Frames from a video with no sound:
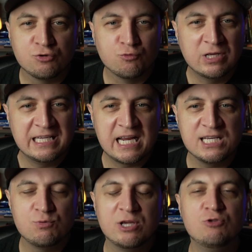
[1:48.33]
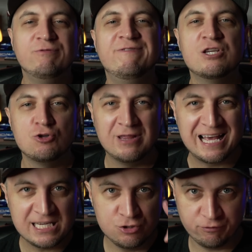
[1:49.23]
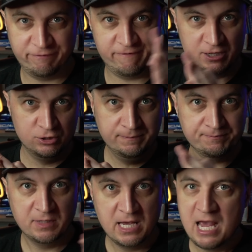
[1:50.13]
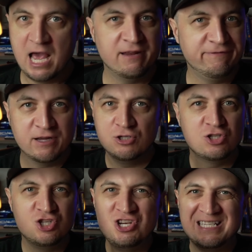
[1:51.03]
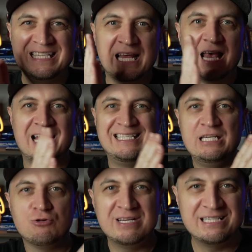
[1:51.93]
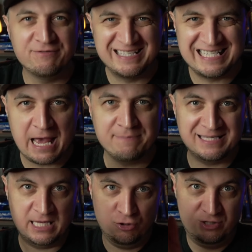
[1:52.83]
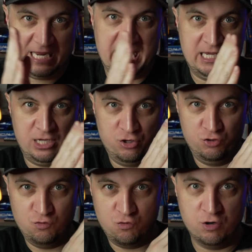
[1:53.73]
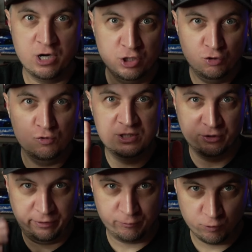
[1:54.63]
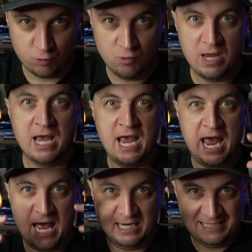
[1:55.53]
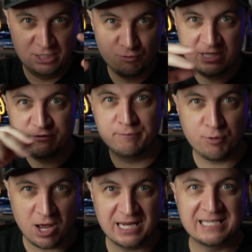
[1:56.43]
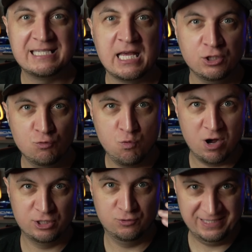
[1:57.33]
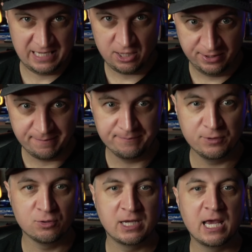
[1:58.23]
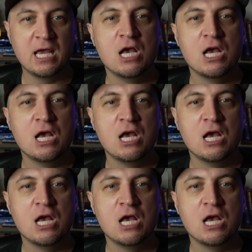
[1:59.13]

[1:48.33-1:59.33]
a really nice way to visualize your funnel. And the funnel is just a series of steps that you take your user through and a series of products that you want to sell them. Okay,